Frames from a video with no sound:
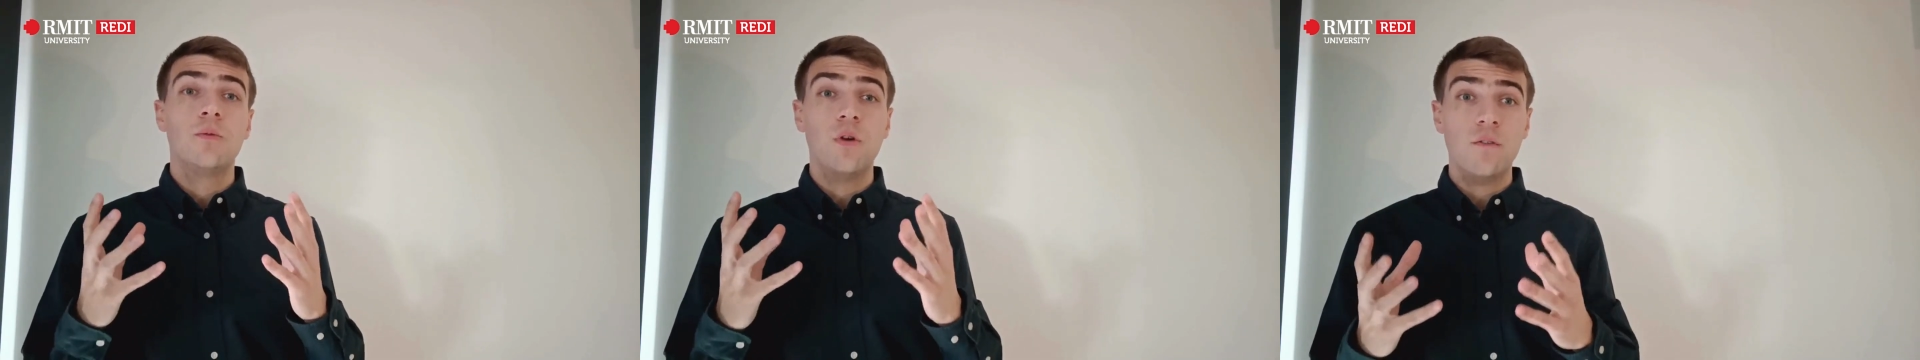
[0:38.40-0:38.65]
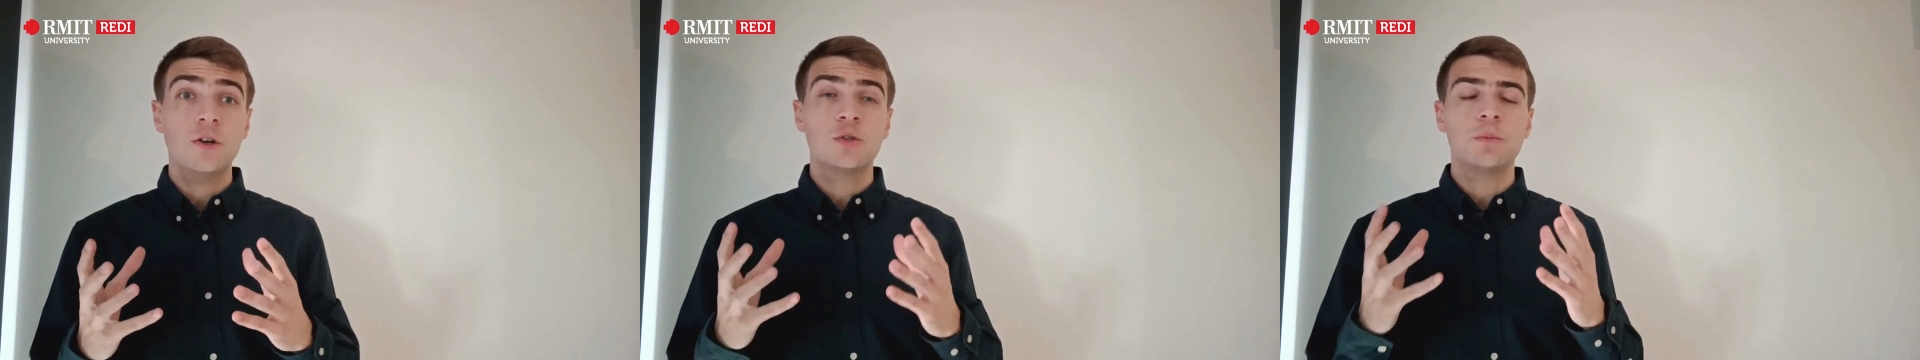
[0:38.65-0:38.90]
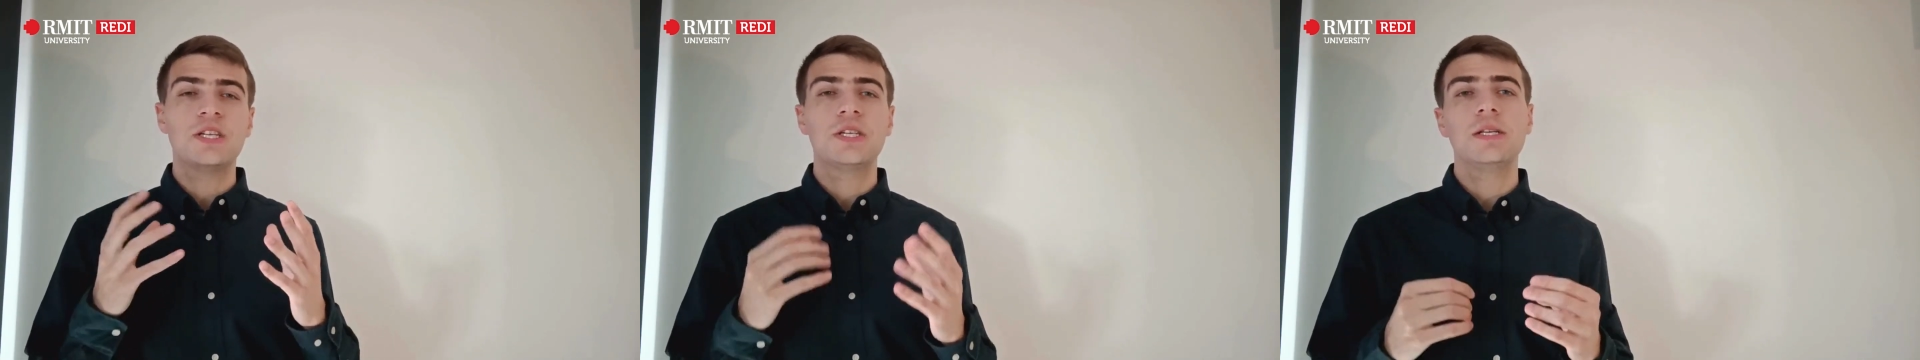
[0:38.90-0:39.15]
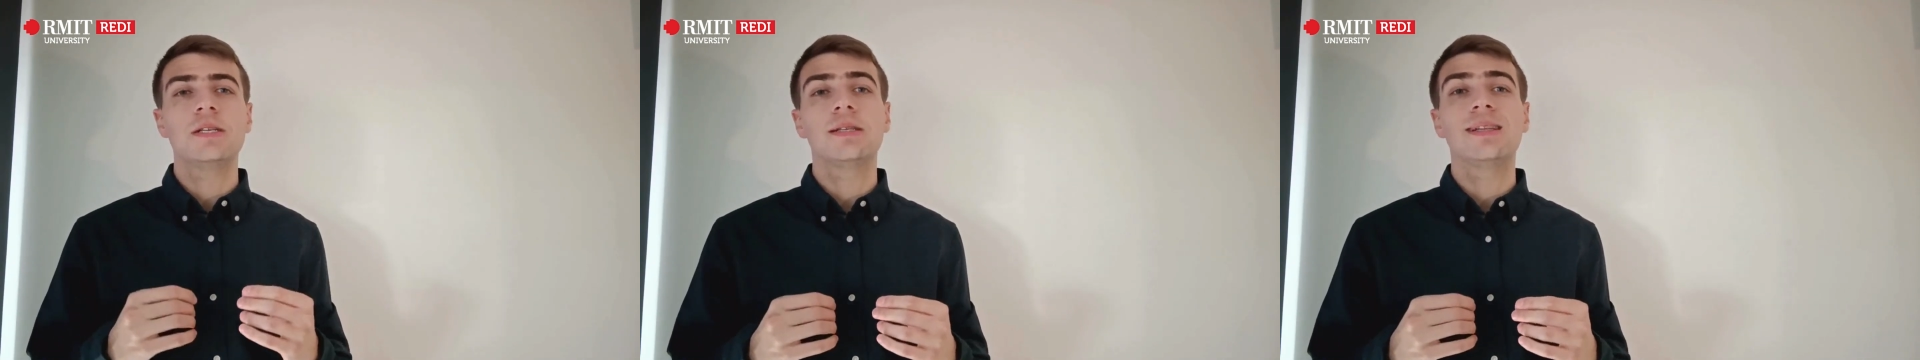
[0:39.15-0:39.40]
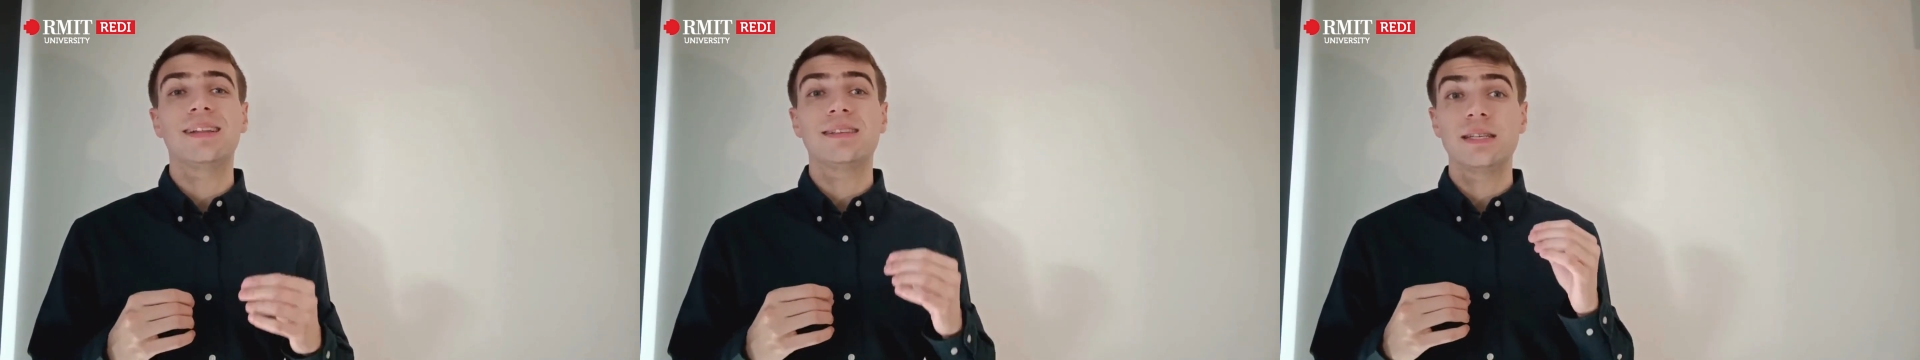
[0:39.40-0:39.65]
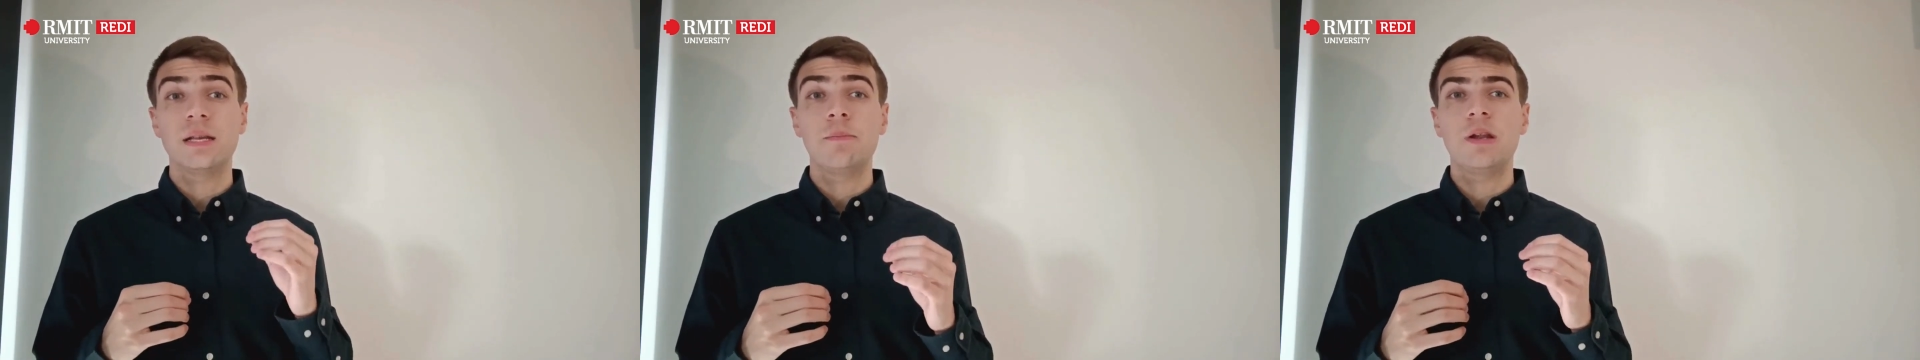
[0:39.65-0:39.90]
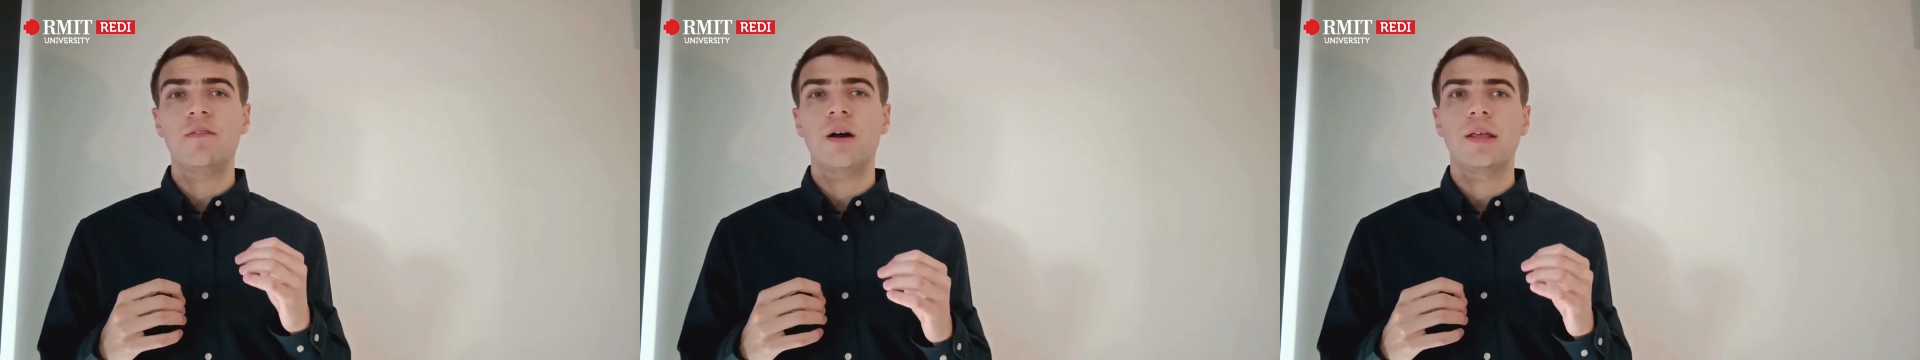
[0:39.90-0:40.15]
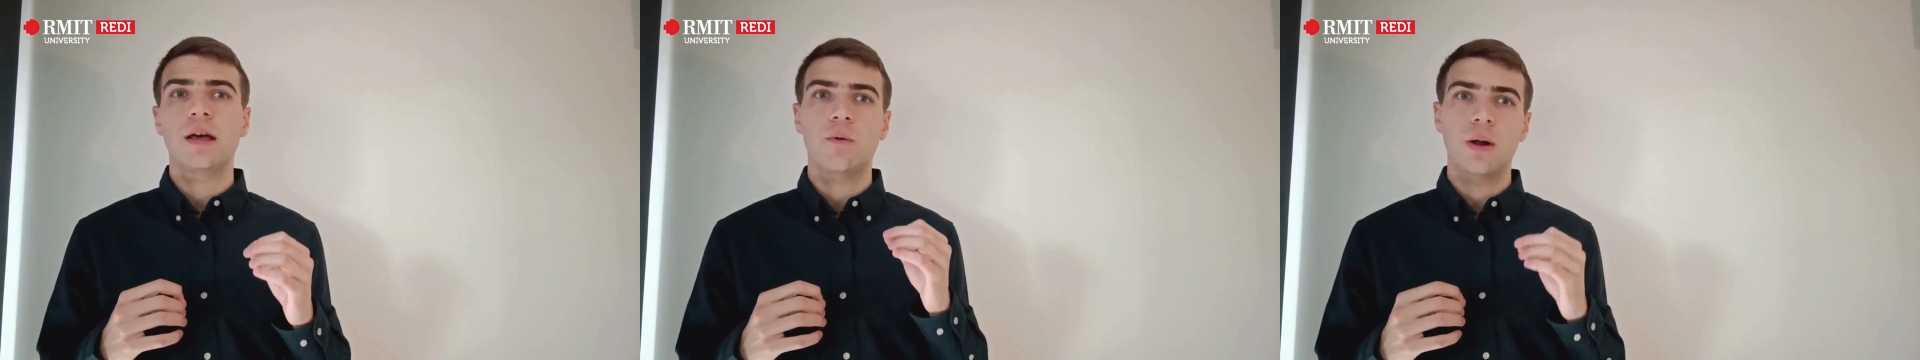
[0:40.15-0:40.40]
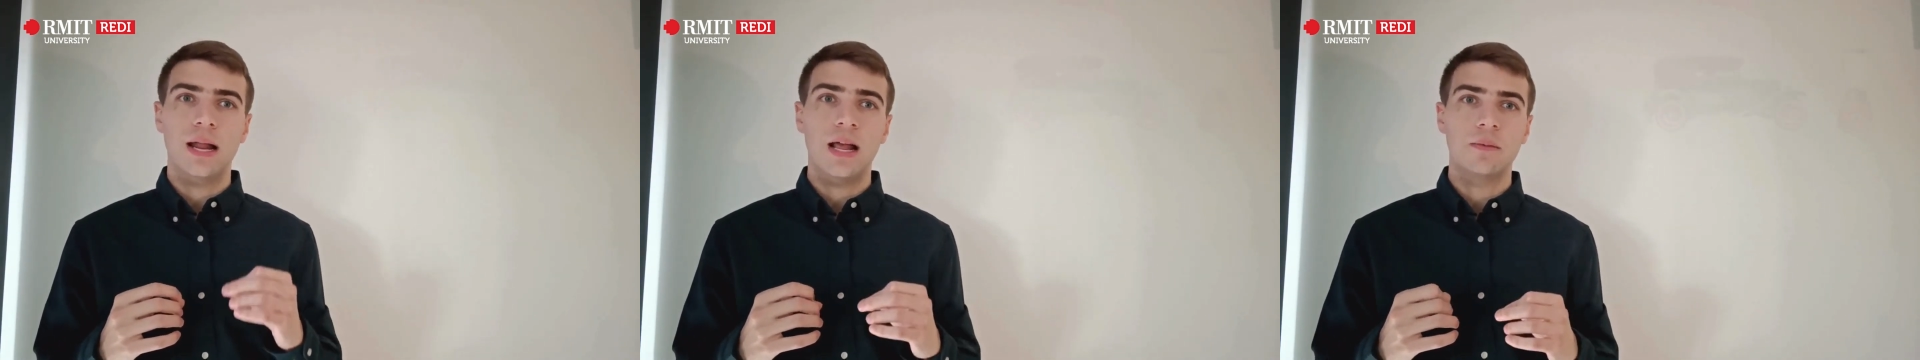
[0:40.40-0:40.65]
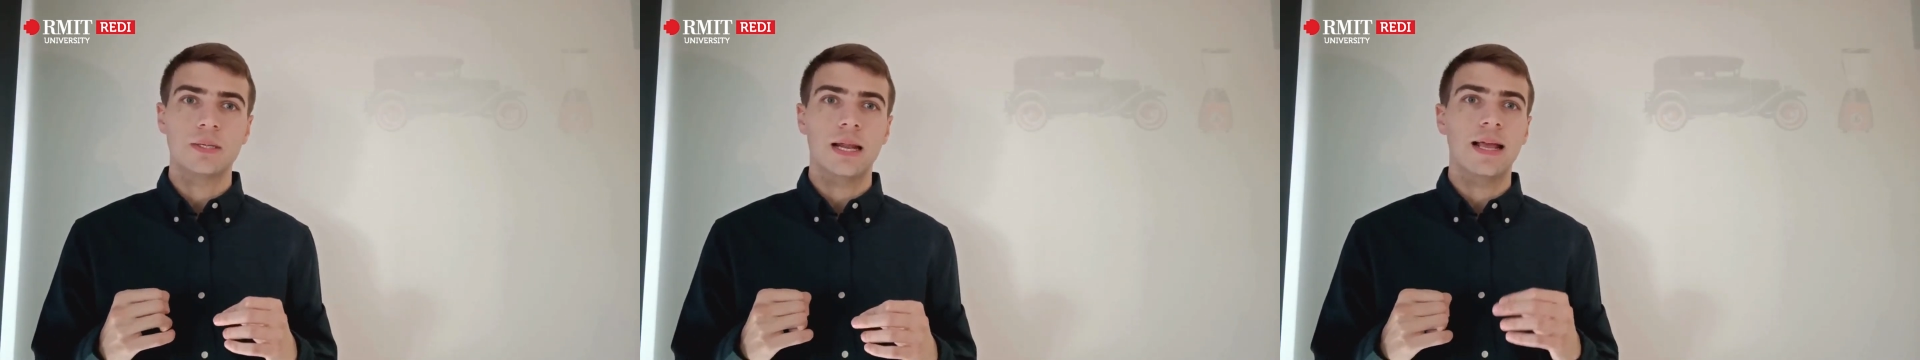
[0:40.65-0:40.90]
robust machines that simplified our lives,